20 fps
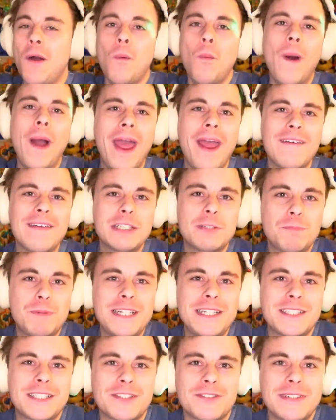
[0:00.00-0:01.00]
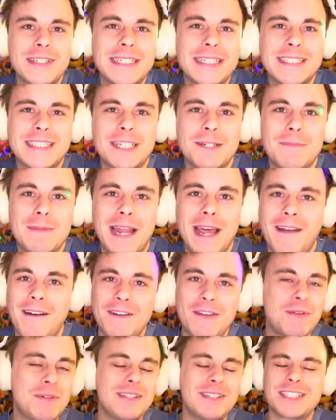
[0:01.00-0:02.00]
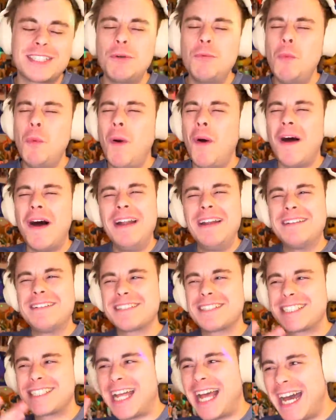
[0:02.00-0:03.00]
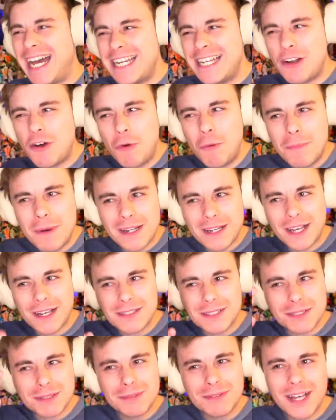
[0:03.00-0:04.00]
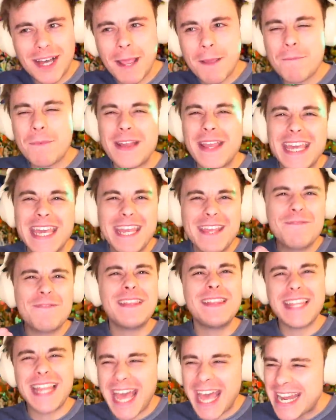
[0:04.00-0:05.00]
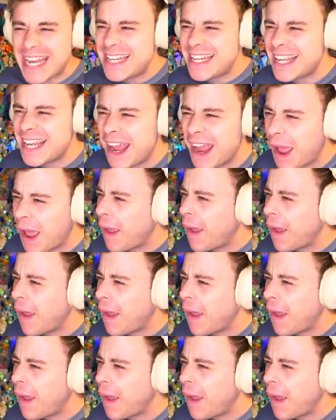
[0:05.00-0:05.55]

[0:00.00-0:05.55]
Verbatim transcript: Where is Pizzeria Simulator? You can somewhat understand Ultimate Custom Night, but even then,